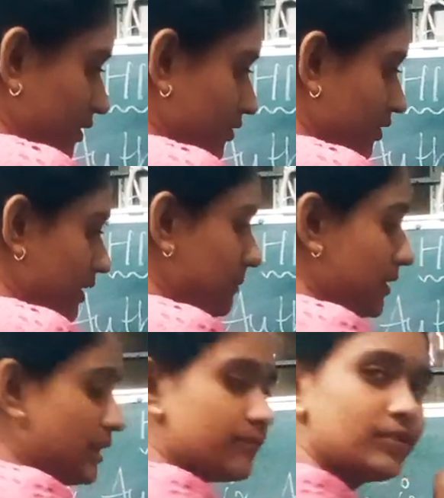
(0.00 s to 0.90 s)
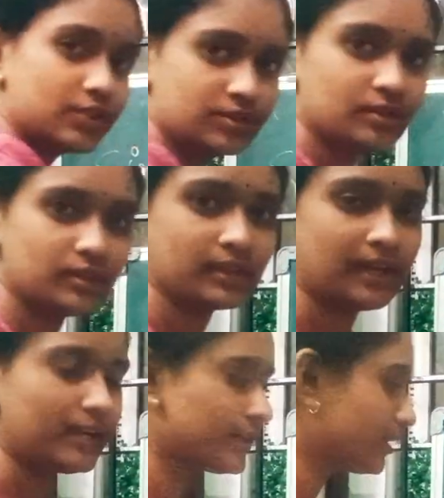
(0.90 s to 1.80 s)
so he made a fictional
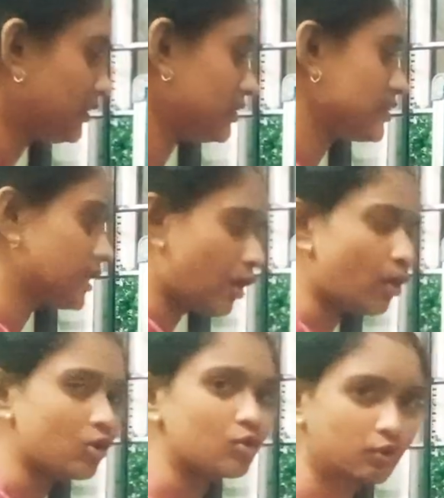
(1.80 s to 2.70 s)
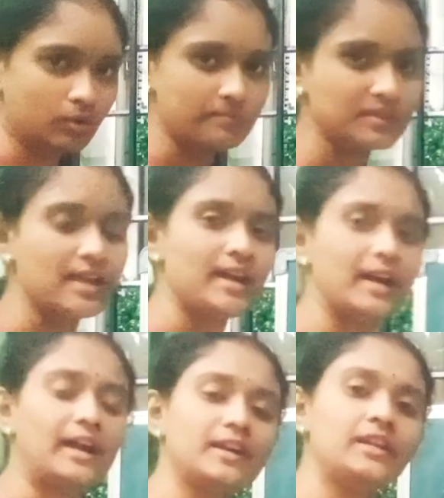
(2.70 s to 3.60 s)
character, that is Sherlock Holmes,
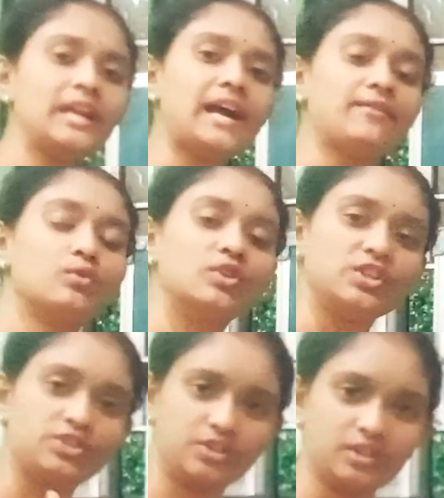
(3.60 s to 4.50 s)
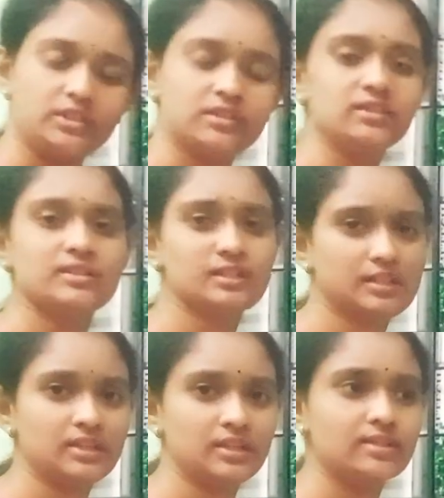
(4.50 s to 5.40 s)
and he have originated the
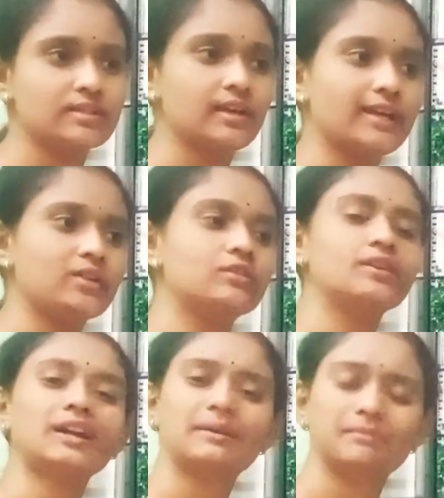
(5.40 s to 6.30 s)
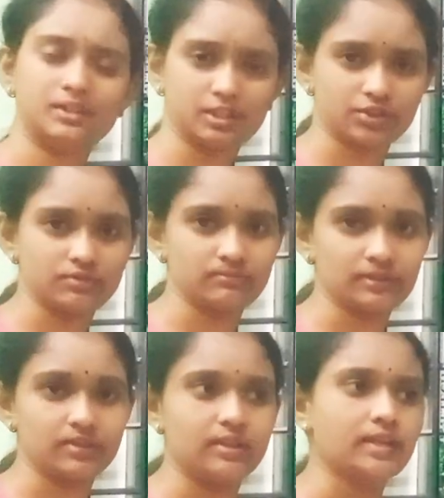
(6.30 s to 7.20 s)
series like crime detection
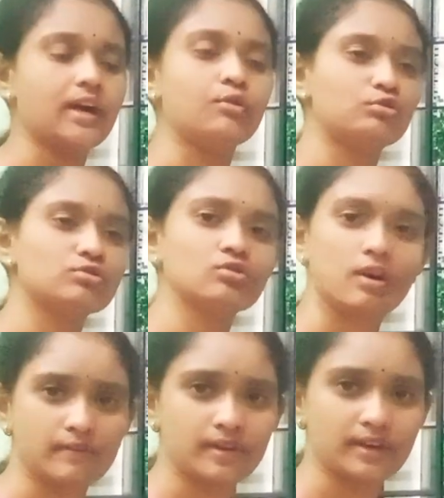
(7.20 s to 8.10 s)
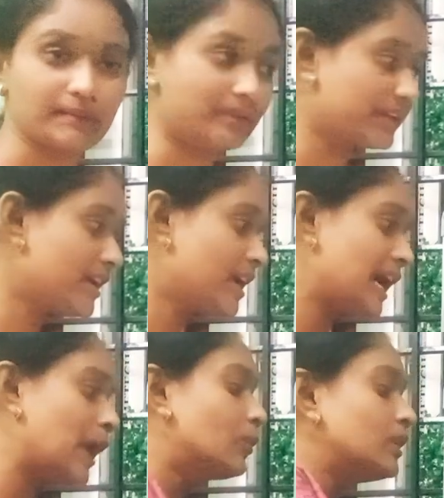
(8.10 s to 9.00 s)
method, like how to solve a crime, like
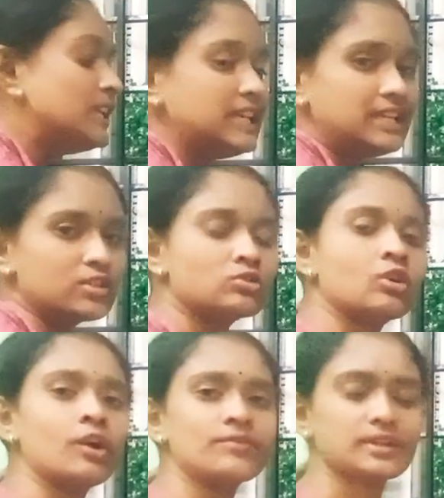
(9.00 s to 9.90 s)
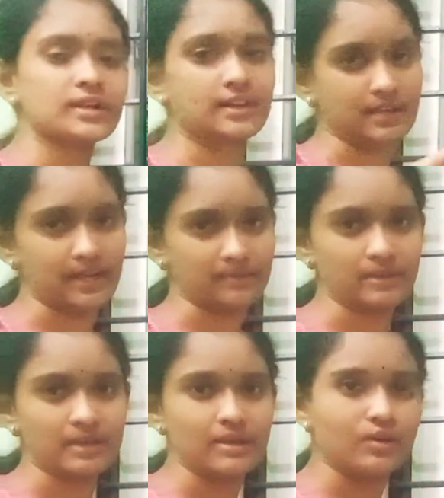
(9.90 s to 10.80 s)
how he solves a crime.
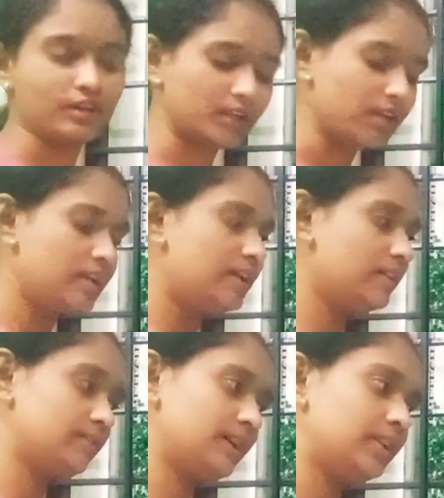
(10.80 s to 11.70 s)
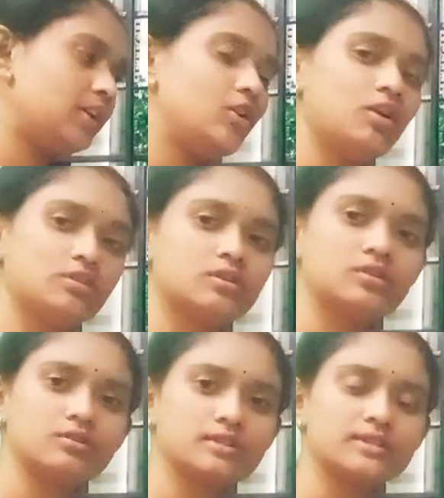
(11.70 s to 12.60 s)
Okay, in that he also
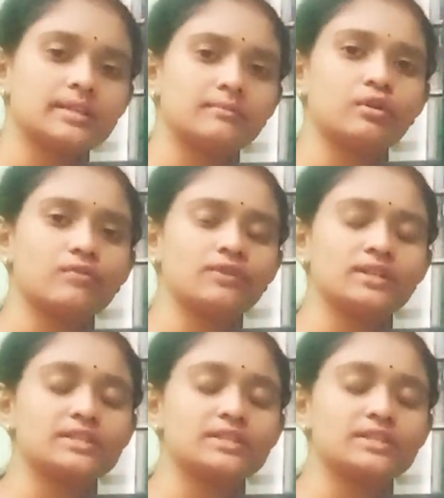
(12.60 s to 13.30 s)
uses some of the